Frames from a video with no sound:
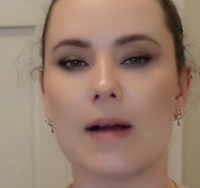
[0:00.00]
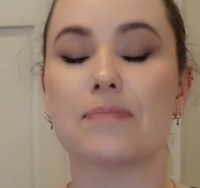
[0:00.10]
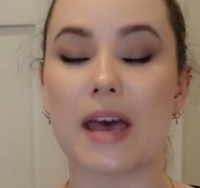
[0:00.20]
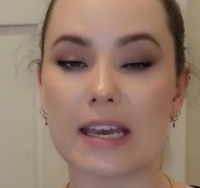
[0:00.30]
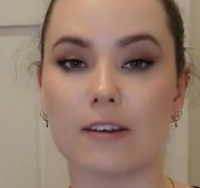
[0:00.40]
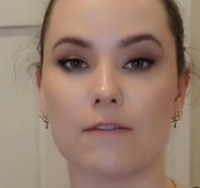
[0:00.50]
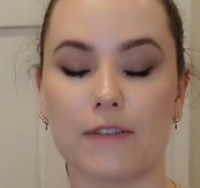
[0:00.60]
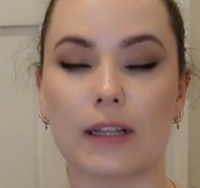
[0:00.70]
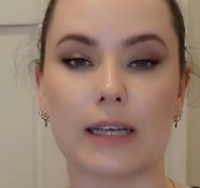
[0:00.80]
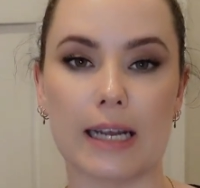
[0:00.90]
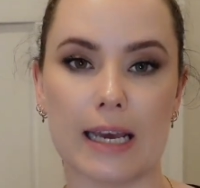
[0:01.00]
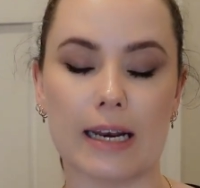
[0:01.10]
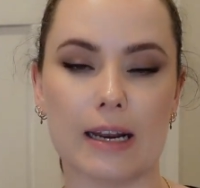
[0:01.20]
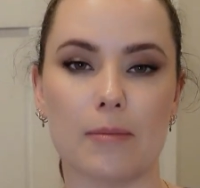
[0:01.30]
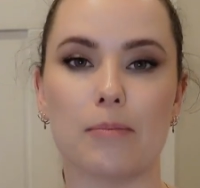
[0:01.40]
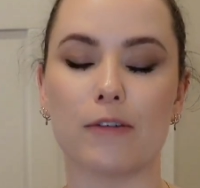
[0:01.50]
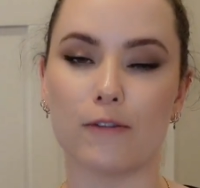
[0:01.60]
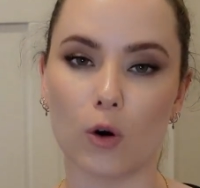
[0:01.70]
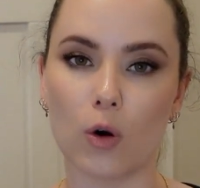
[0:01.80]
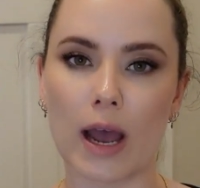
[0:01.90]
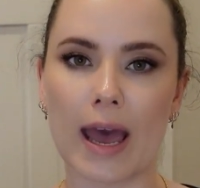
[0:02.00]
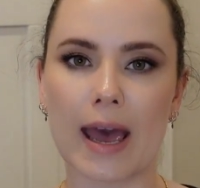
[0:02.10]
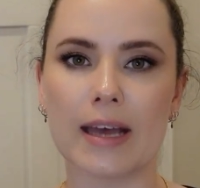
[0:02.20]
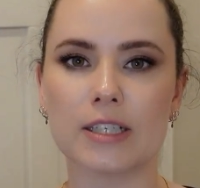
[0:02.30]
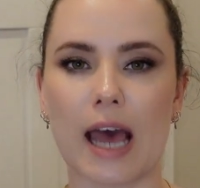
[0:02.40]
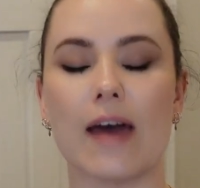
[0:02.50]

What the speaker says: They can fill it in beforehand,